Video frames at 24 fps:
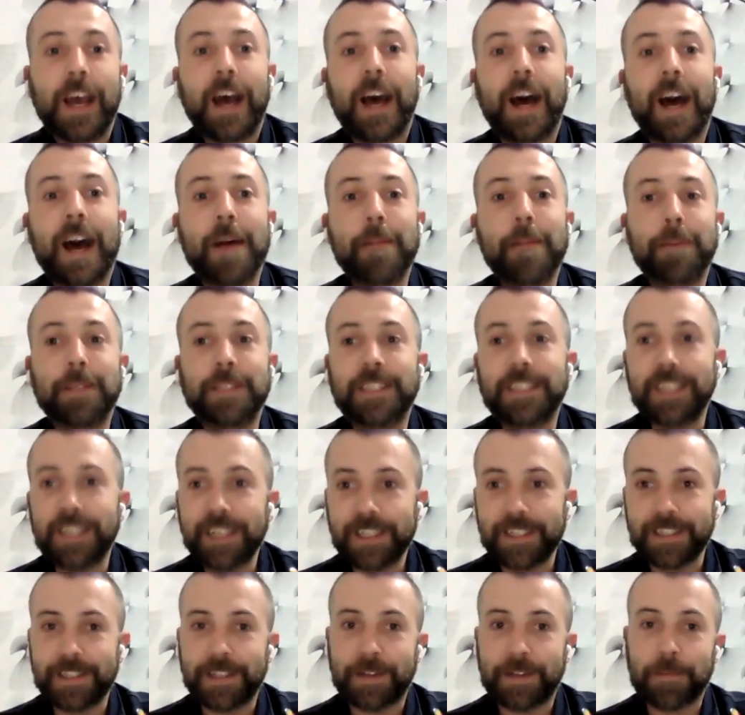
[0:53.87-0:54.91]

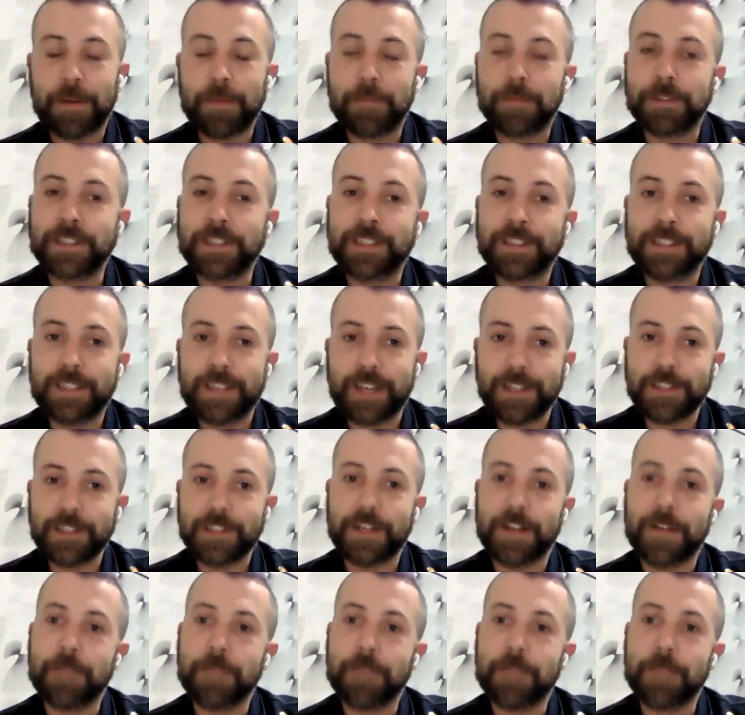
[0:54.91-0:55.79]
particularly one with such